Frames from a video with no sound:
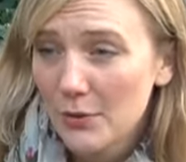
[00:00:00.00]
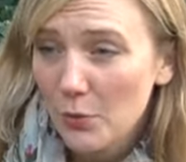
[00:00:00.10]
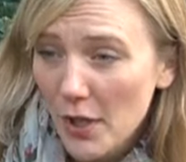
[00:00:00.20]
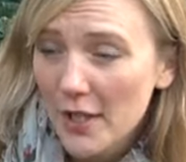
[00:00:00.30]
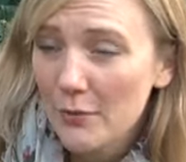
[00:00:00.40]

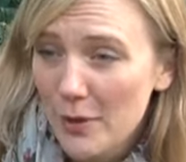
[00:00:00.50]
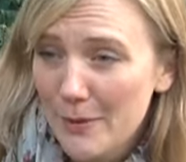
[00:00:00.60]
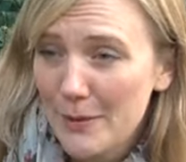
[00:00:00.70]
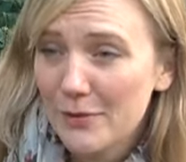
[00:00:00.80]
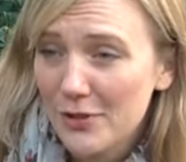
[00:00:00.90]
working with
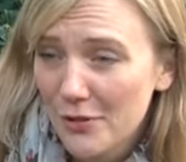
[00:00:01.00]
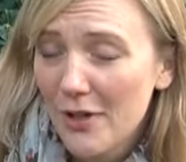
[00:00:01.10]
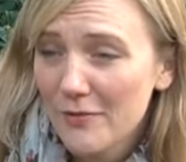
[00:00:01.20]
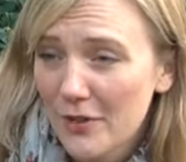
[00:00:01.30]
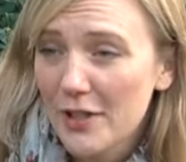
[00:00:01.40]
people to try
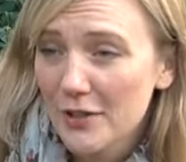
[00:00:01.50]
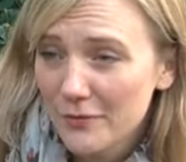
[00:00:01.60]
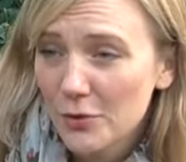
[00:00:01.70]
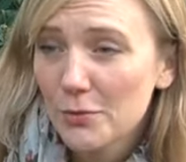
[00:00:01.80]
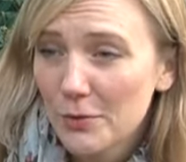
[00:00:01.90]
and find
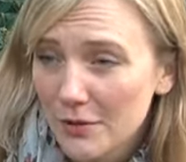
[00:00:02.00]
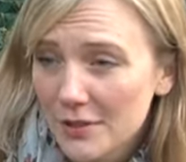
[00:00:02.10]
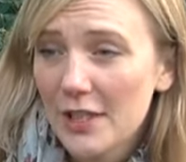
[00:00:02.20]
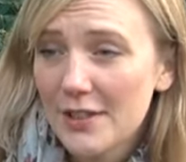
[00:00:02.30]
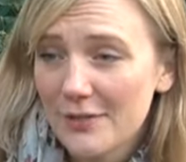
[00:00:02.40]
affordable
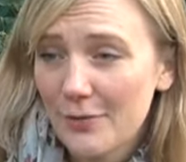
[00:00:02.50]
alternative